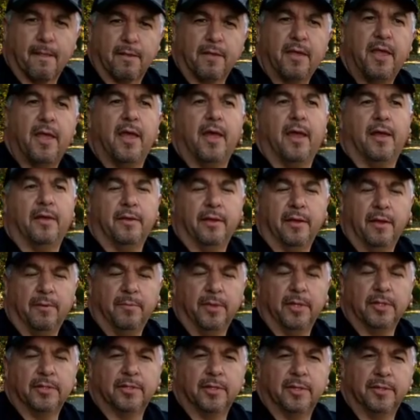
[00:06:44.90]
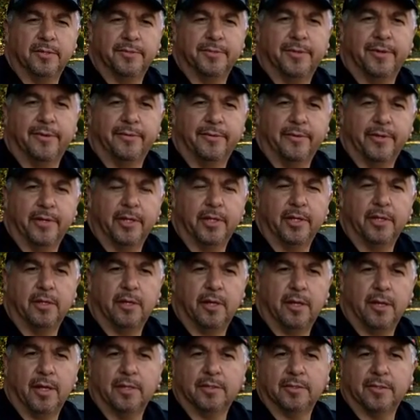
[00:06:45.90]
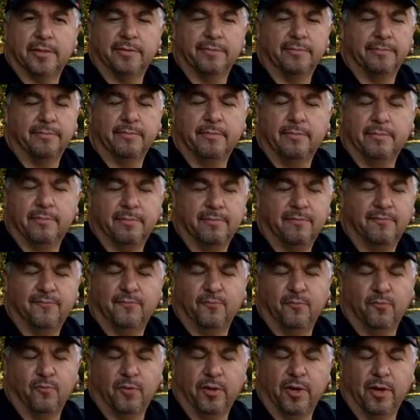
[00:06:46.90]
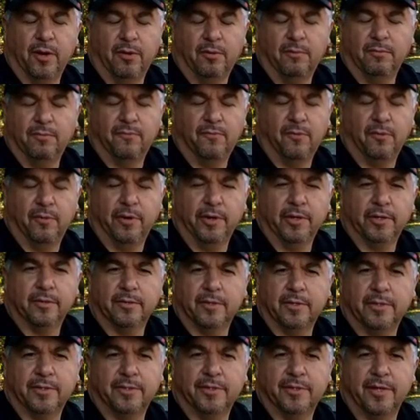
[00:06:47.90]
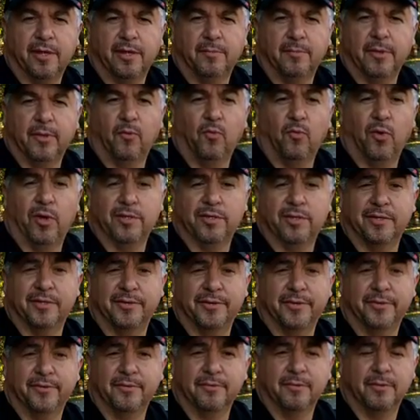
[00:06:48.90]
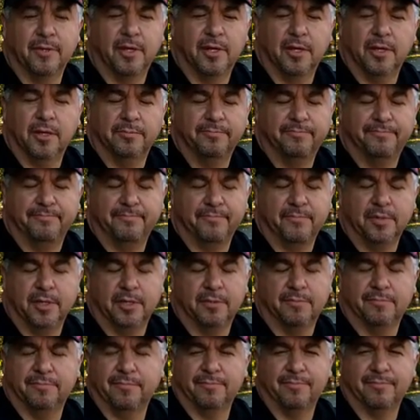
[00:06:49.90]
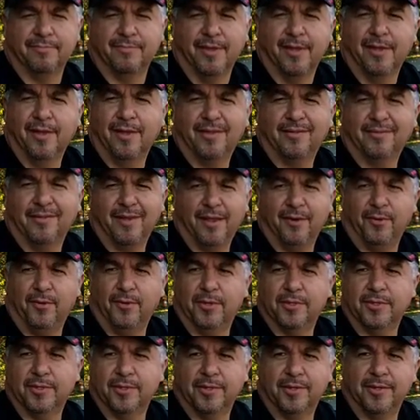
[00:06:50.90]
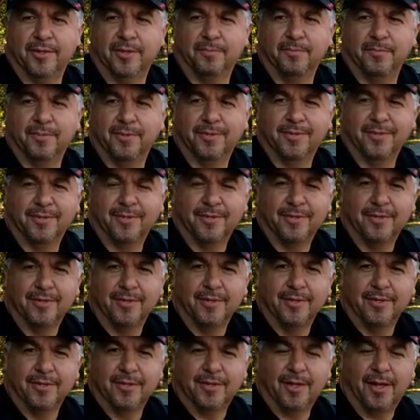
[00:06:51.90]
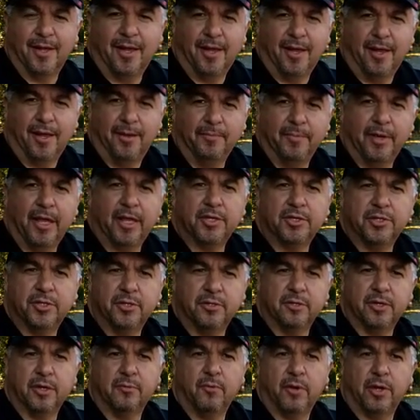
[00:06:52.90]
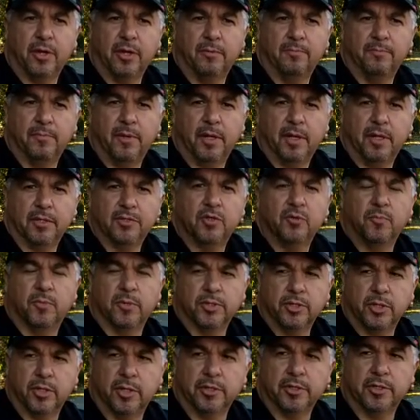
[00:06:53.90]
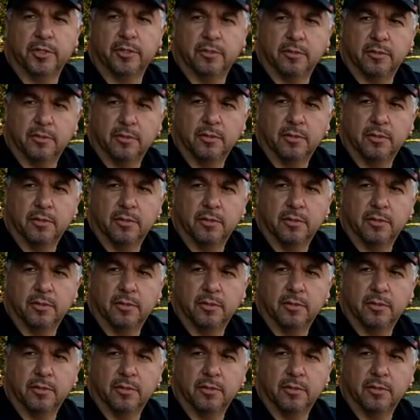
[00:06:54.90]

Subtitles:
Yeah, my son's already asking, for it. He's telling me what to do, but I don't listen to him. Next year I want to supercharge it.